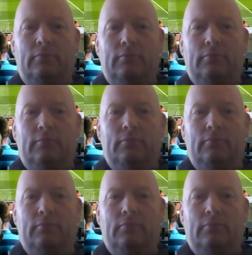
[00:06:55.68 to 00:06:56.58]

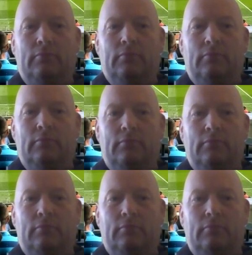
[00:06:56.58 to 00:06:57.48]

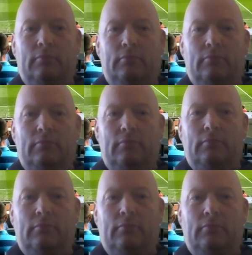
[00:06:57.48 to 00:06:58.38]

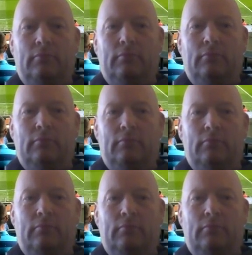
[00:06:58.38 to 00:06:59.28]

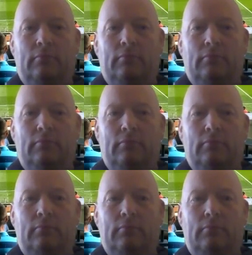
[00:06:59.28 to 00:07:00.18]

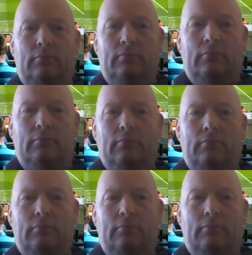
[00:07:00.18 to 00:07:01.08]

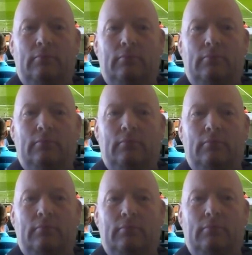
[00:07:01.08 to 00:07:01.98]

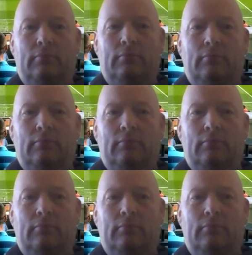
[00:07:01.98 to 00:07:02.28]
(not speaking)